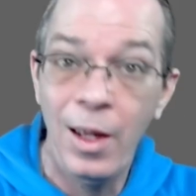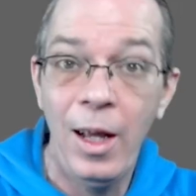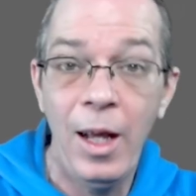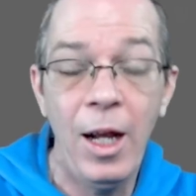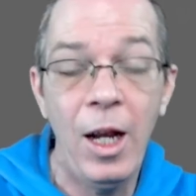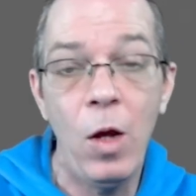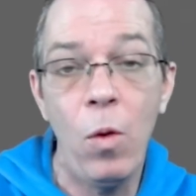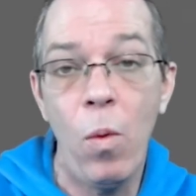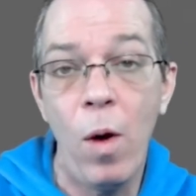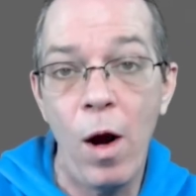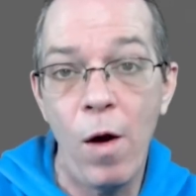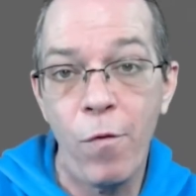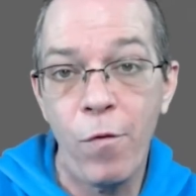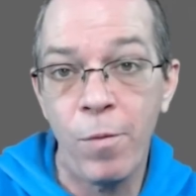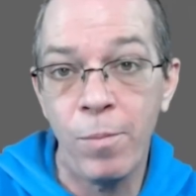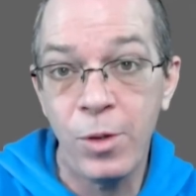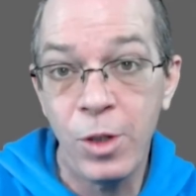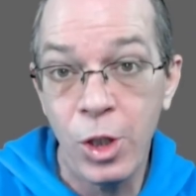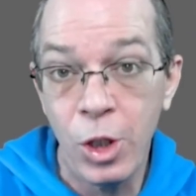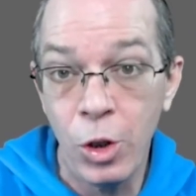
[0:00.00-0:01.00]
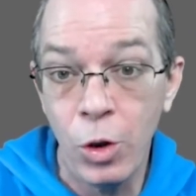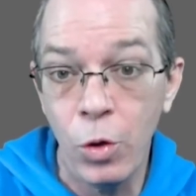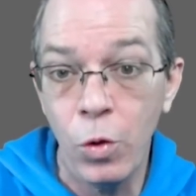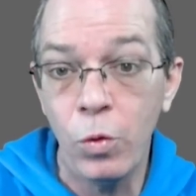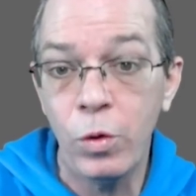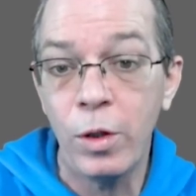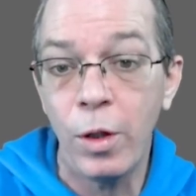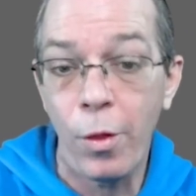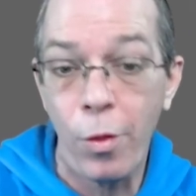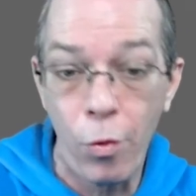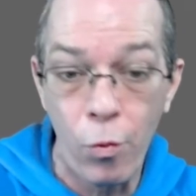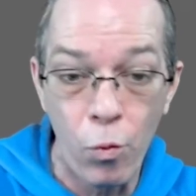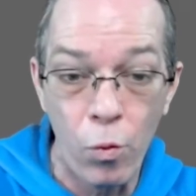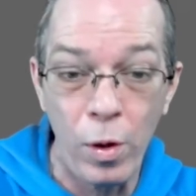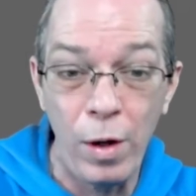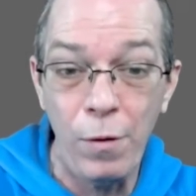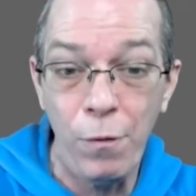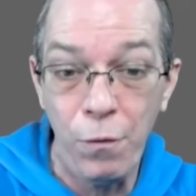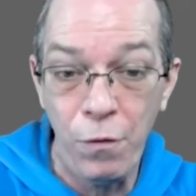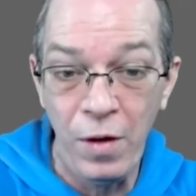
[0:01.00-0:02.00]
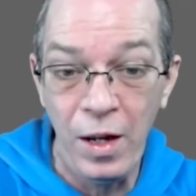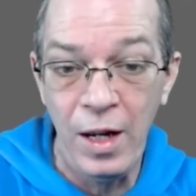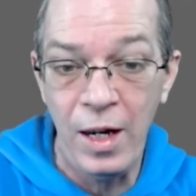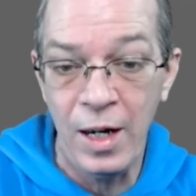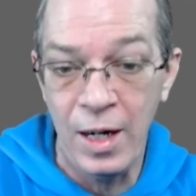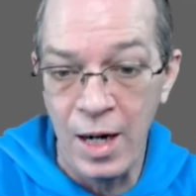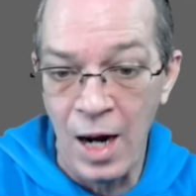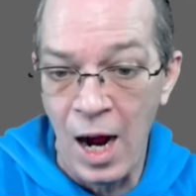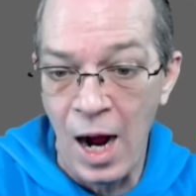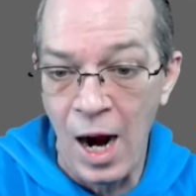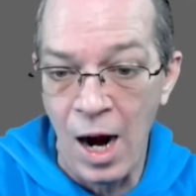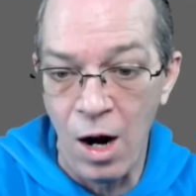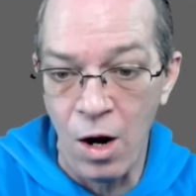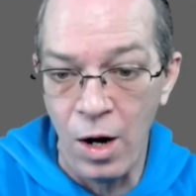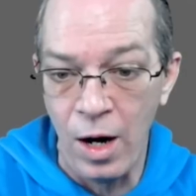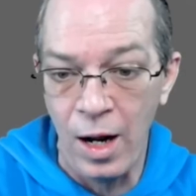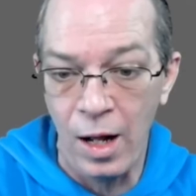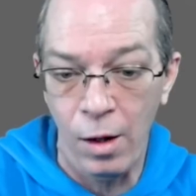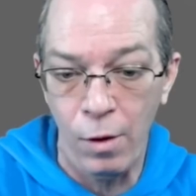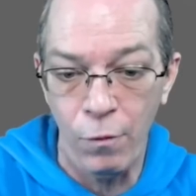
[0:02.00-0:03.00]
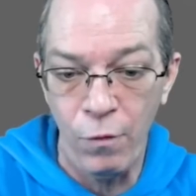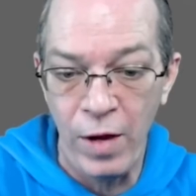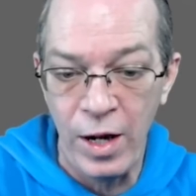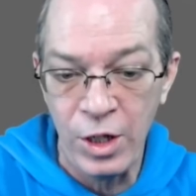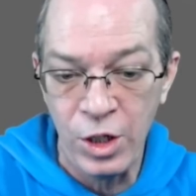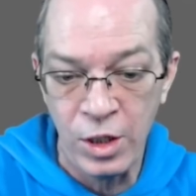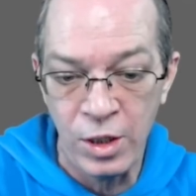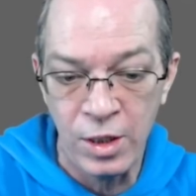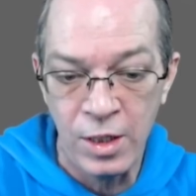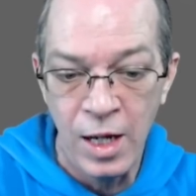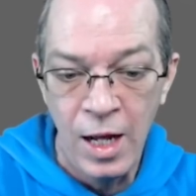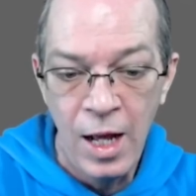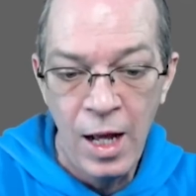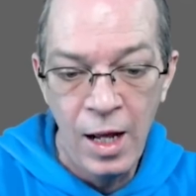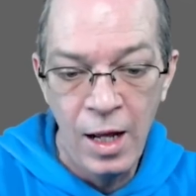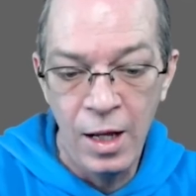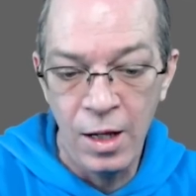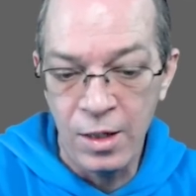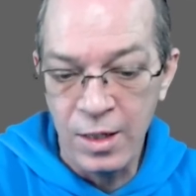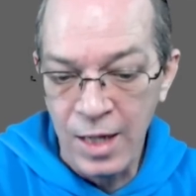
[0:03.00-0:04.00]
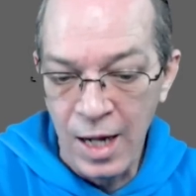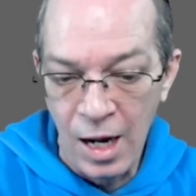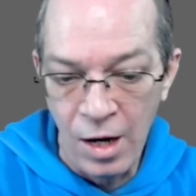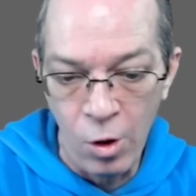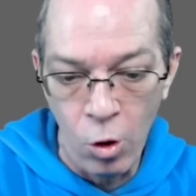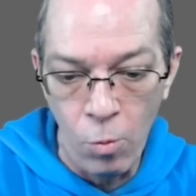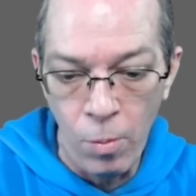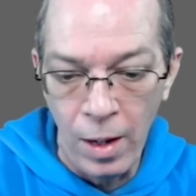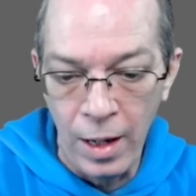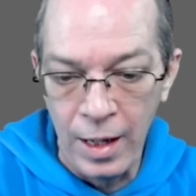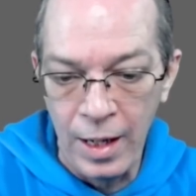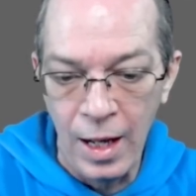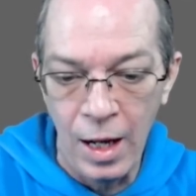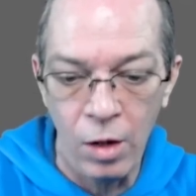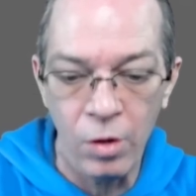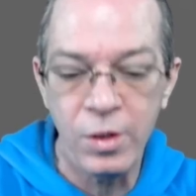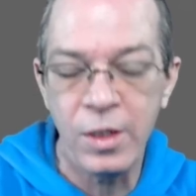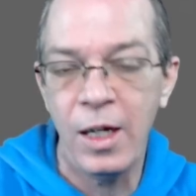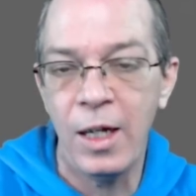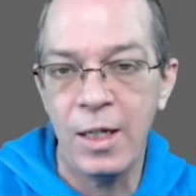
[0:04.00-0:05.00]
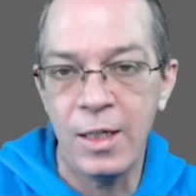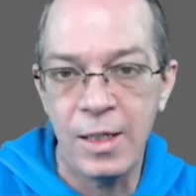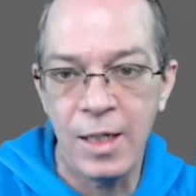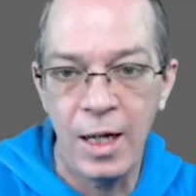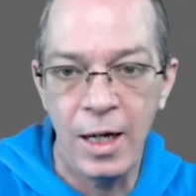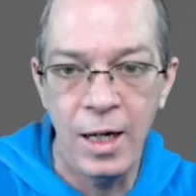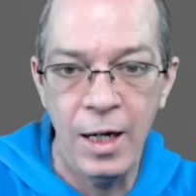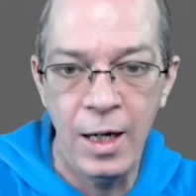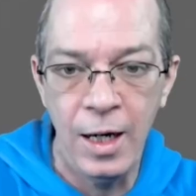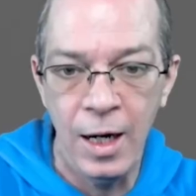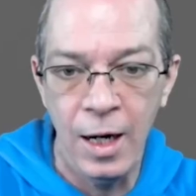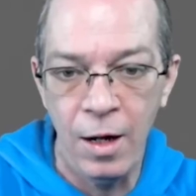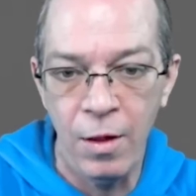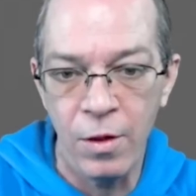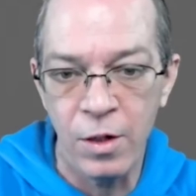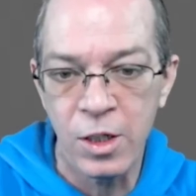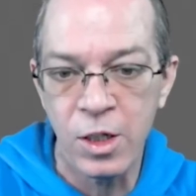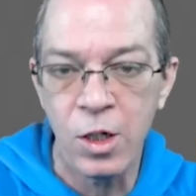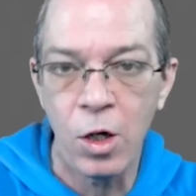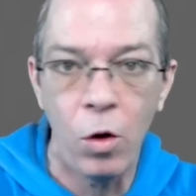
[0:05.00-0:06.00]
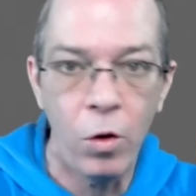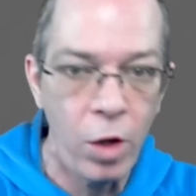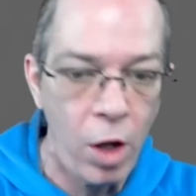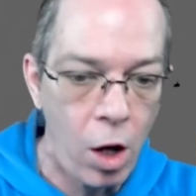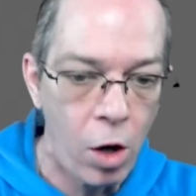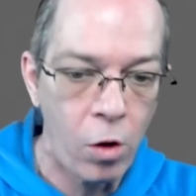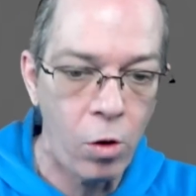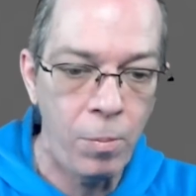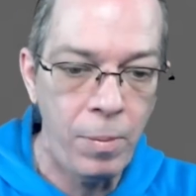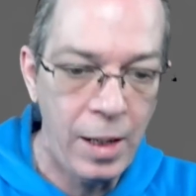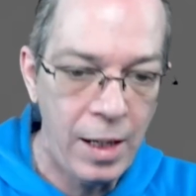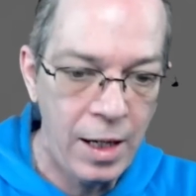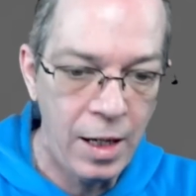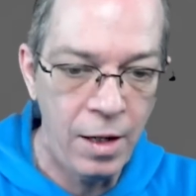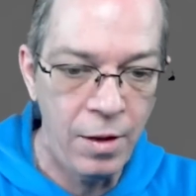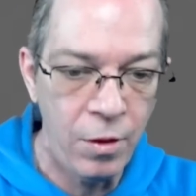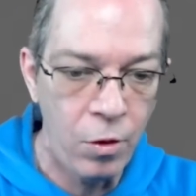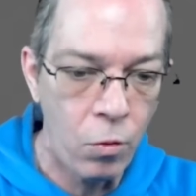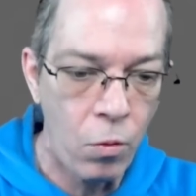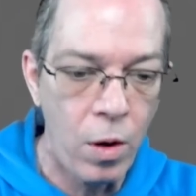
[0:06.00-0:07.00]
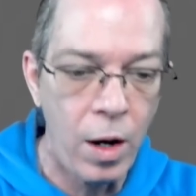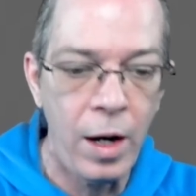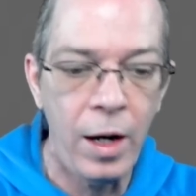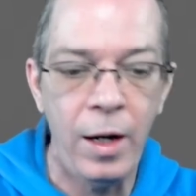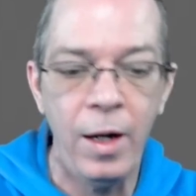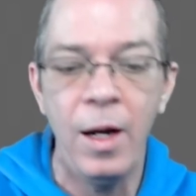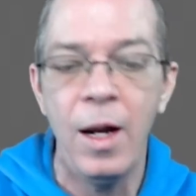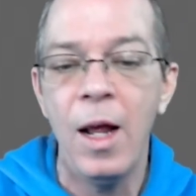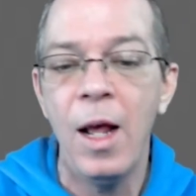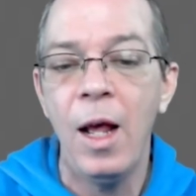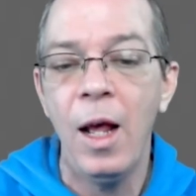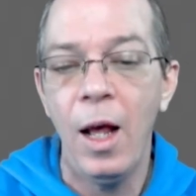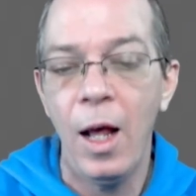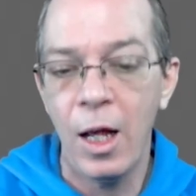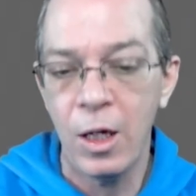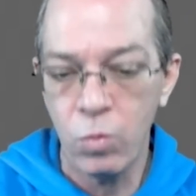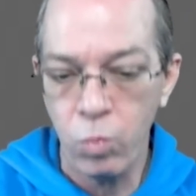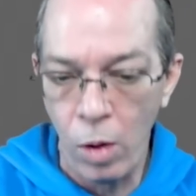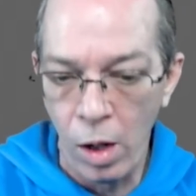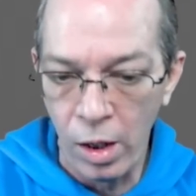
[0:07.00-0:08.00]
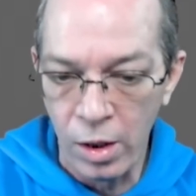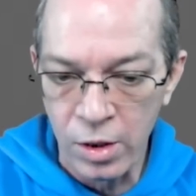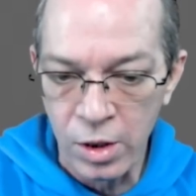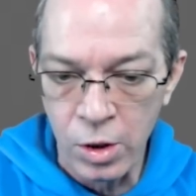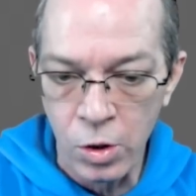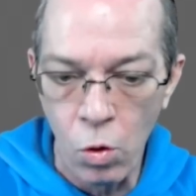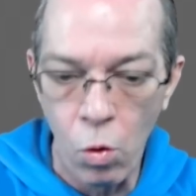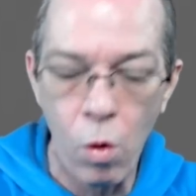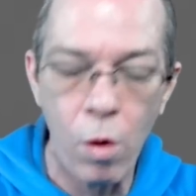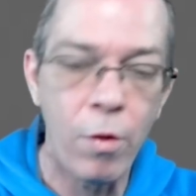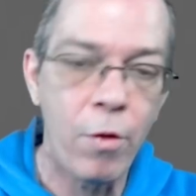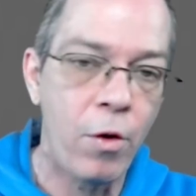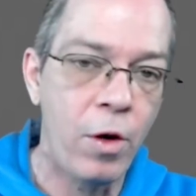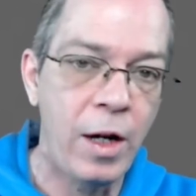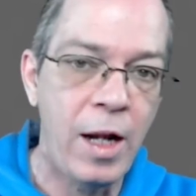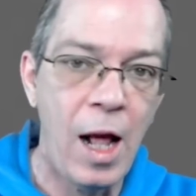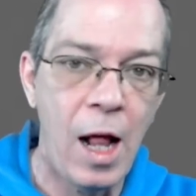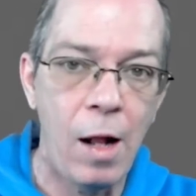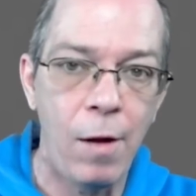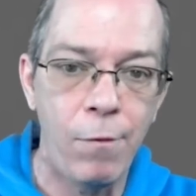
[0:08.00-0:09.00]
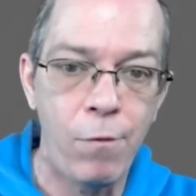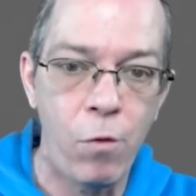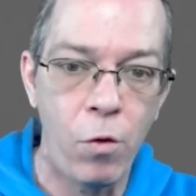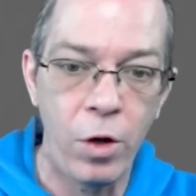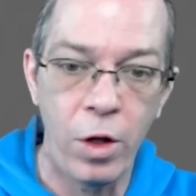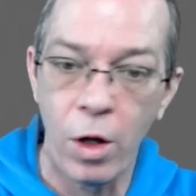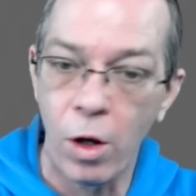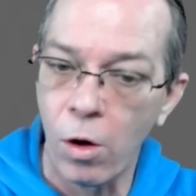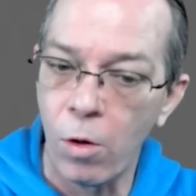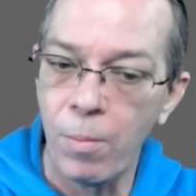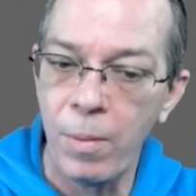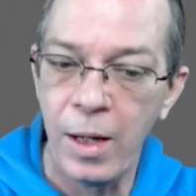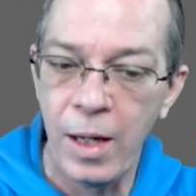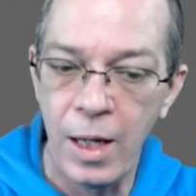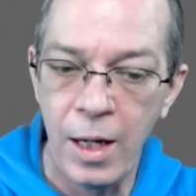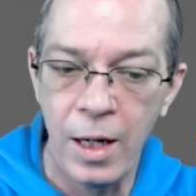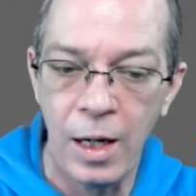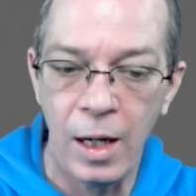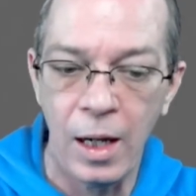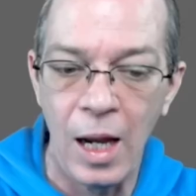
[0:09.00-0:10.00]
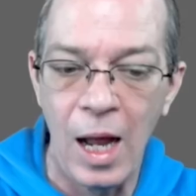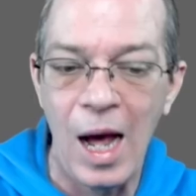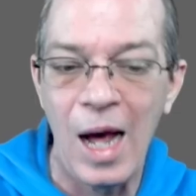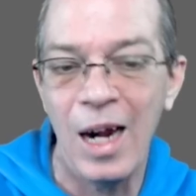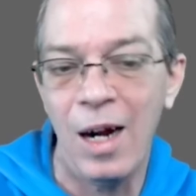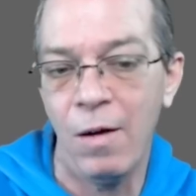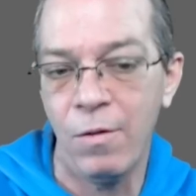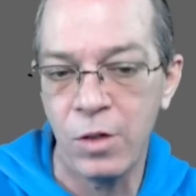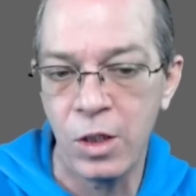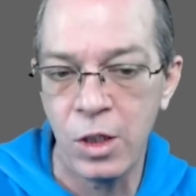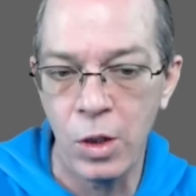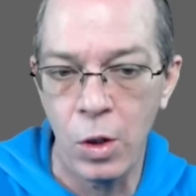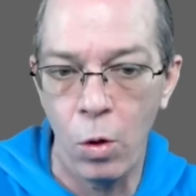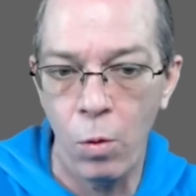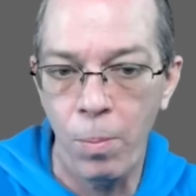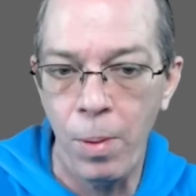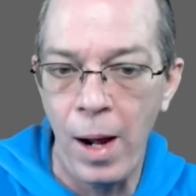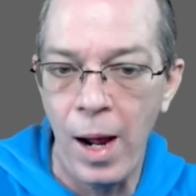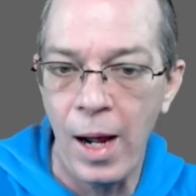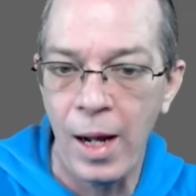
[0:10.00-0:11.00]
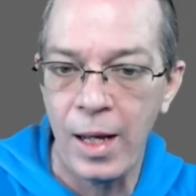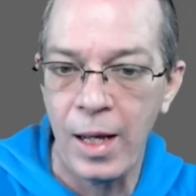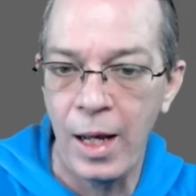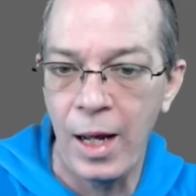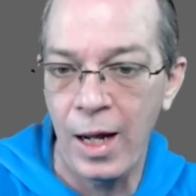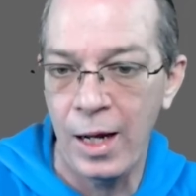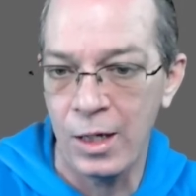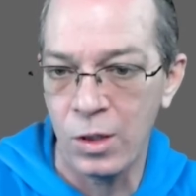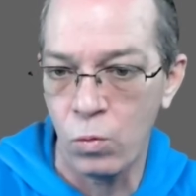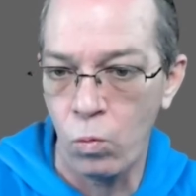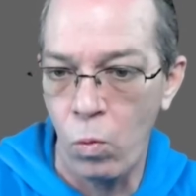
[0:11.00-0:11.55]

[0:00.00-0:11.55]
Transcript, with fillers: anywhere from 2 to 3 feet in the higher elevations. You can see how nobody else is getting any of the snow. Y'all going to be getting the rain, as well as northern California. You're going to be getting a lot of snowpack as